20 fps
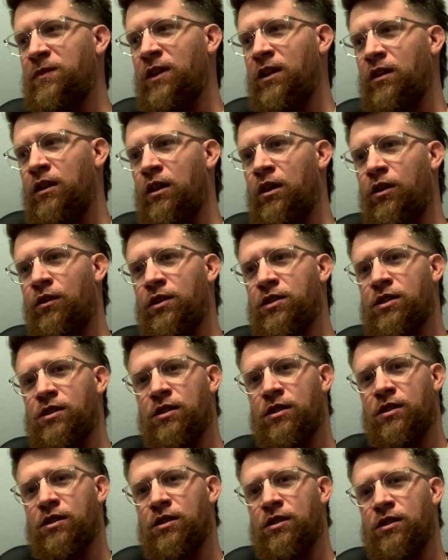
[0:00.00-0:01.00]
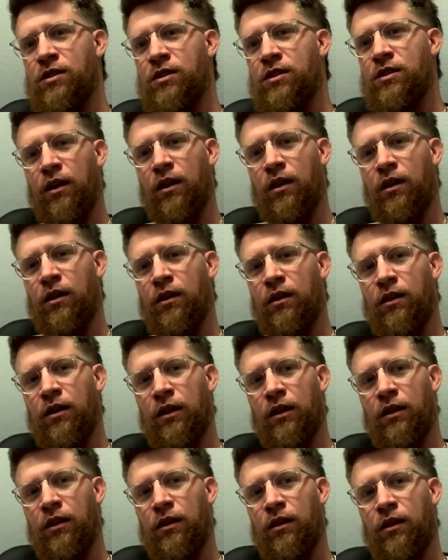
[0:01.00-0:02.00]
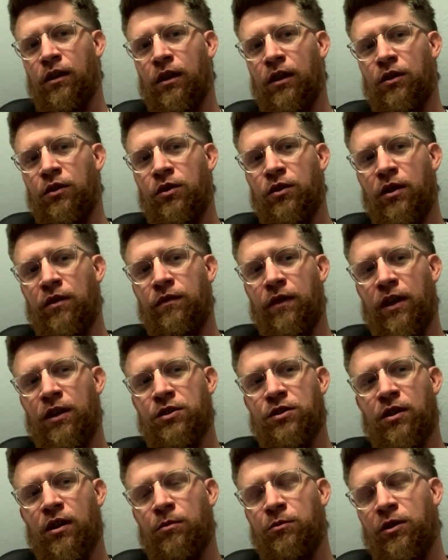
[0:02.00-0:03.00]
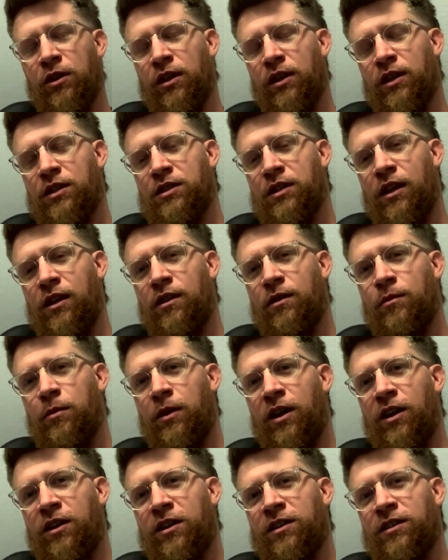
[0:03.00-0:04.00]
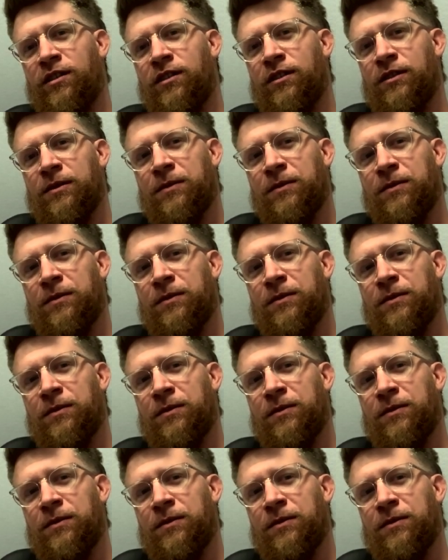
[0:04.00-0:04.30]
you know, this is going to be a, a, a, new adventure. I'm really excited about it.